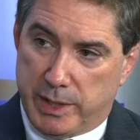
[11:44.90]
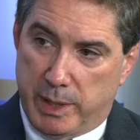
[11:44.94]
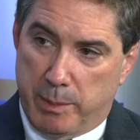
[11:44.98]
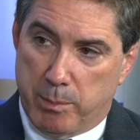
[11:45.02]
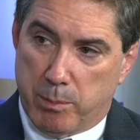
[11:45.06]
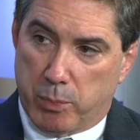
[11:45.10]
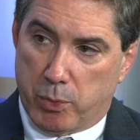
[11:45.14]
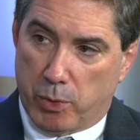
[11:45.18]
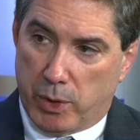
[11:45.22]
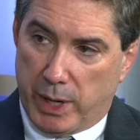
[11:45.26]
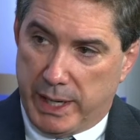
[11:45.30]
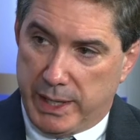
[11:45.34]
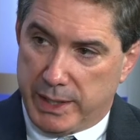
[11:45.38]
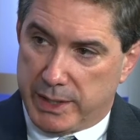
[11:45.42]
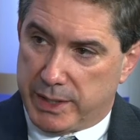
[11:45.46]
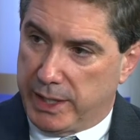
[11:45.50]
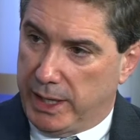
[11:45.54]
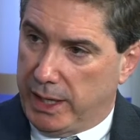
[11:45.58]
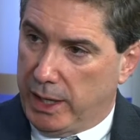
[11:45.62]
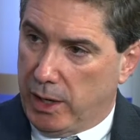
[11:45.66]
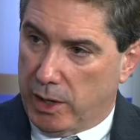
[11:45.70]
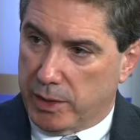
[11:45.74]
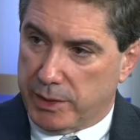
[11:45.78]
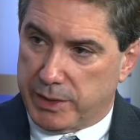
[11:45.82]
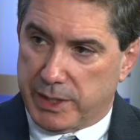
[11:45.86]
is
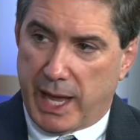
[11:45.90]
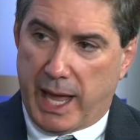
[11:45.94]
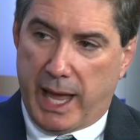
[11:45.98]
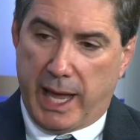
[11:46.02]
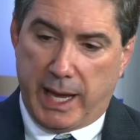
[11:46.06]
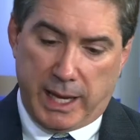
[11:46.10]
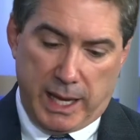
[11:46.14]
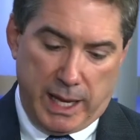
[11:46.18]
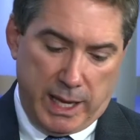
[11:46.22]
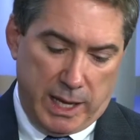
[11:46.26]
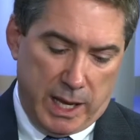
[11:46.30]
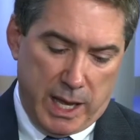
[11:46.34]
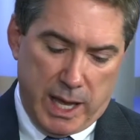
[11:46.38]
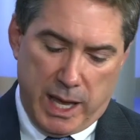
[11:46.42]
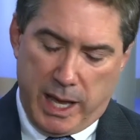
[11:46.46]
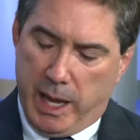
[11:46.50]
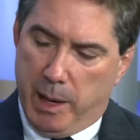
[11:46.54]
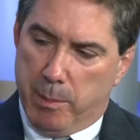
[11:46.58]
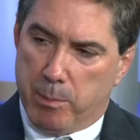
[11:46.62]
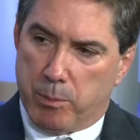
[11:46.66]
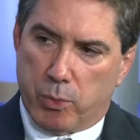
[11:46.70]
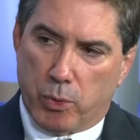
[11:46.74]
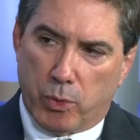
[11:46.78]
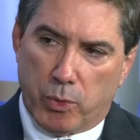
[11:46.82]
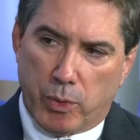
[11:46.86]
embracing our tagging,
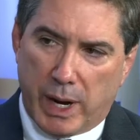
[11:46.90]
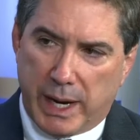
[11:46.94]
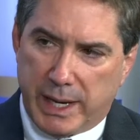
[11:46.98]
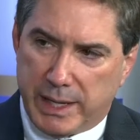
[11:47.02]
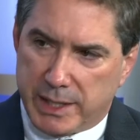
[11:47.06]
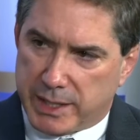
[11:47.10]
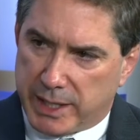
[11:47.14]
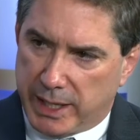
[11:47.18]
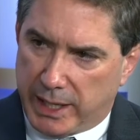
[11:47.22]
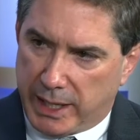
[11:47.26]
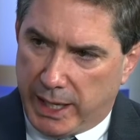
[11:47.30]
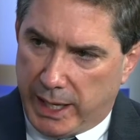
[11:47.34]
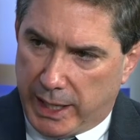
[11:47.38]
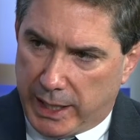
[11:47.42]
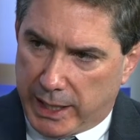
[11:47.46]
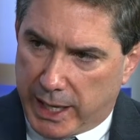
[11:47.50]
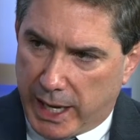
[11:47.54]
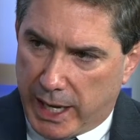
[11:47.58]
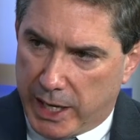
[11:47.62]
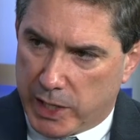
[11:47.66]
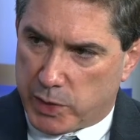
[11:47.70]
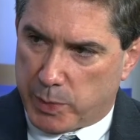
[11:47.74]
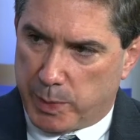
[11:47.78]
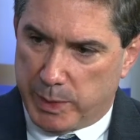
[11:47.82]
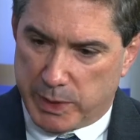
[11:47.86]
embracing
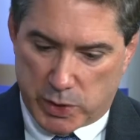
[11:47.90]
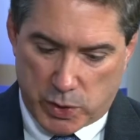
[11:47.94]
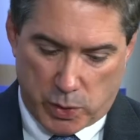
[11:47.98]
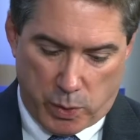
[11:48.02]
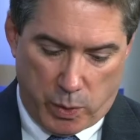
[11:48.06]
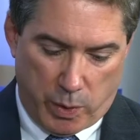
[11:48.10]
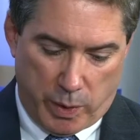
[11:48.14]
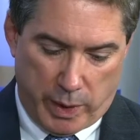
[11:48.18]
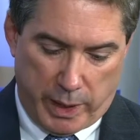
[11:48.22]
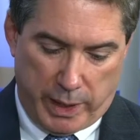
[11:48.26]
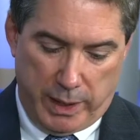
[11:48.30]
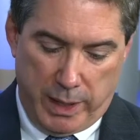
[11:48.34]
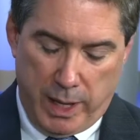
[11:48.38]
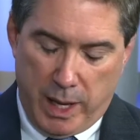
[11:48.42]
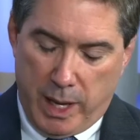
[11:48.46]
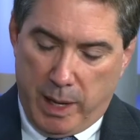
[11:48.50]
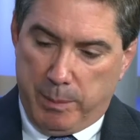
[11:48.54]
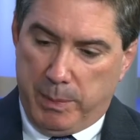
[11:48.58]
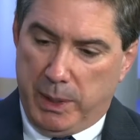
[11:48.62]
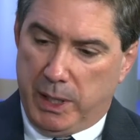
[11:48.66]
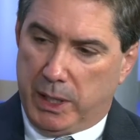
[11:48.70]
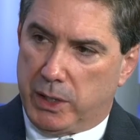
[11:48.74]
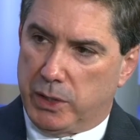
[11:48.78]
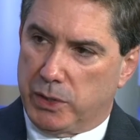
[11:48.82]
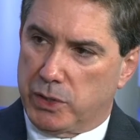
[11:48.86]
engagement scoring,
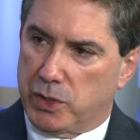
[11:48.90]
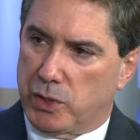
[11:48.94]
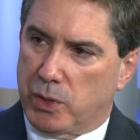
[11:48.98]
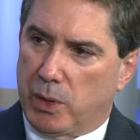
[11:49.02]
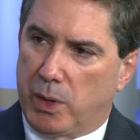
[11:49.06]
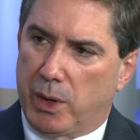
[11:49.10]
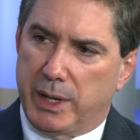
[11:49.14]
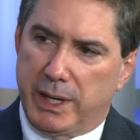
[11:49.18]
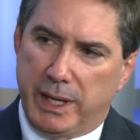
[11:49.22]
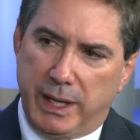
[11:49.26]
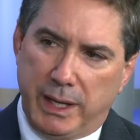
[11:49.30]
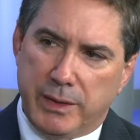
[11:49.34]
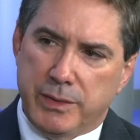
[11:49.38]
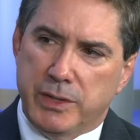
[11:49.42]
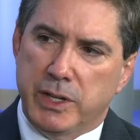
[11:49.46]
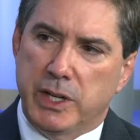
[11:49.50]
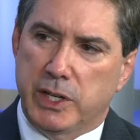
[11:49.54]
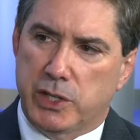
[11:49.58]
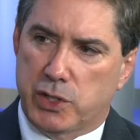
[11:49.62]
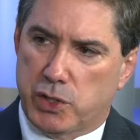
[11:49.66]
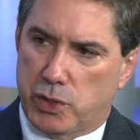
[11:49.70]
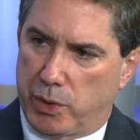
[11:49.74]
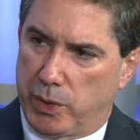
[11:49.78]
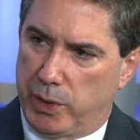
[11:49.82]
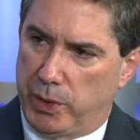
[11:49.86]
because Sean,
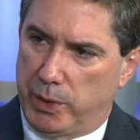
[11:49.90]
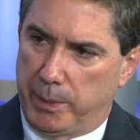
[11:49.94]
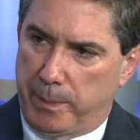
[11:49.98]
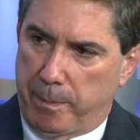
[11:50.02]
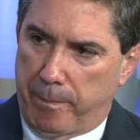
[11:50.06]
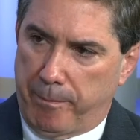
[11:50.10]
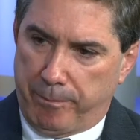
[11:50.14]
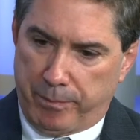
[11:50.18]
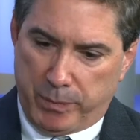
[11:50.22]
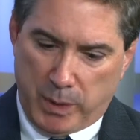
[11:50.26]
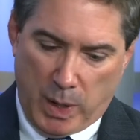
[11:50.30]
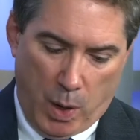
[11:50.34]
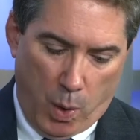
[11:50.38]
isn't it true,